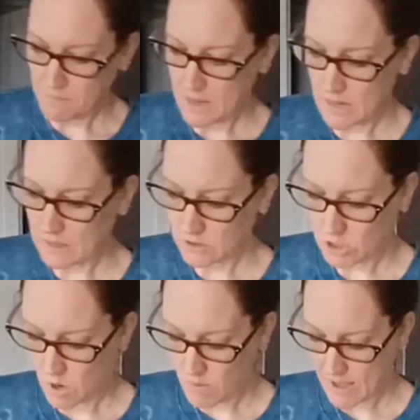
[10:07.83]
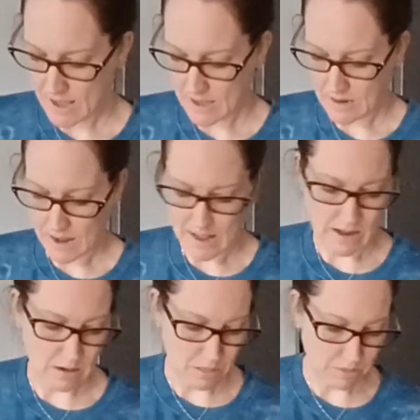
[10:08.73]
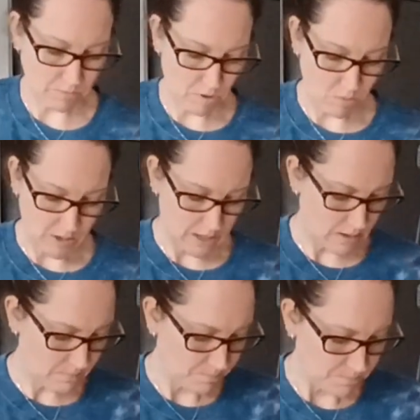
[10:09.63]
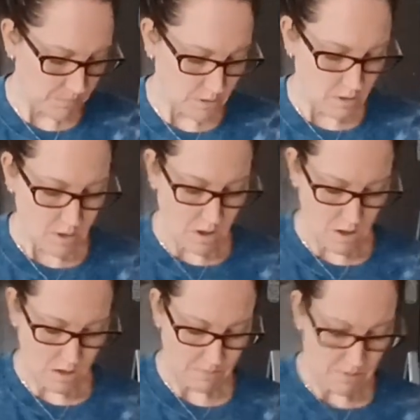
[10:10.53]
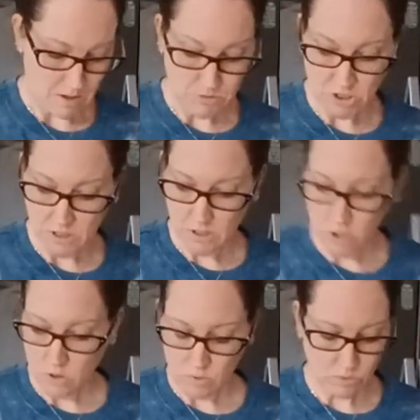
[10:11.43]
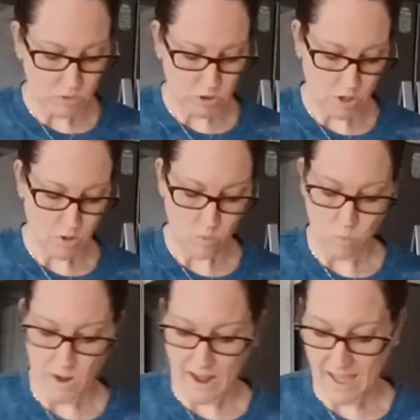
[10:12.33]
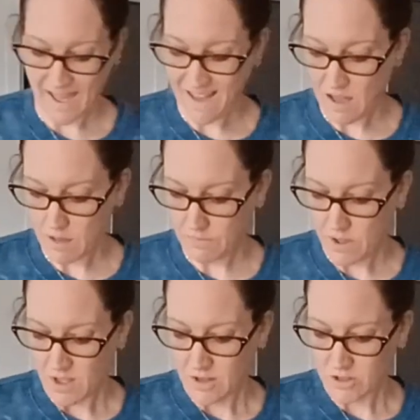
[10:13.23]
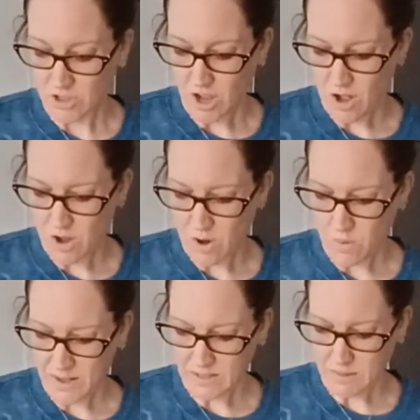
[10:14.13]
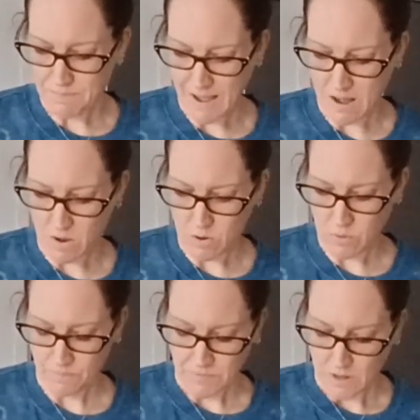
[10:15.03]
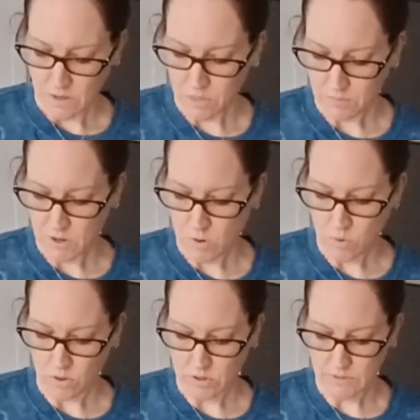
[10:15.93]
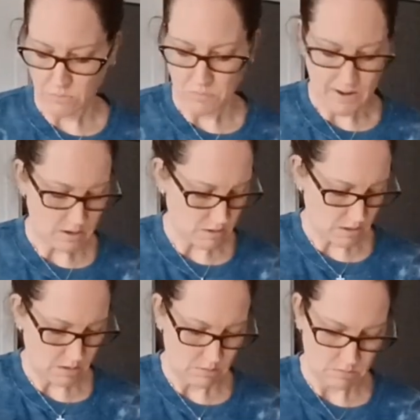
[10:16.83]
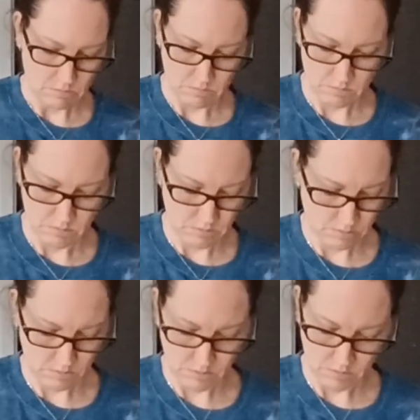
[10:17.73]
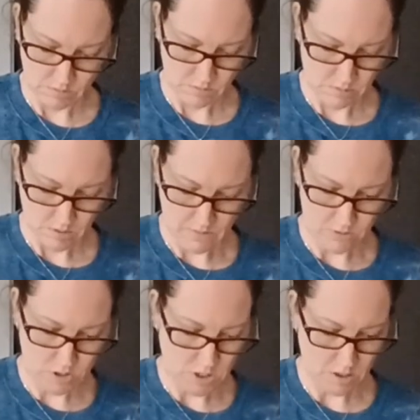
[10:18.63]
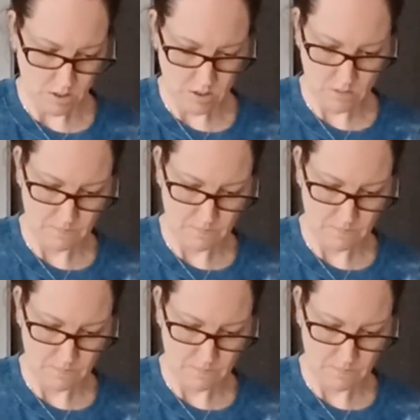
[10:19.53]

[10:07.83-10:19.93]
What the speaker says: means, go ahead and throw it in. I'm just going to use what I have. So it's about 3/4 of a red onion, give or take.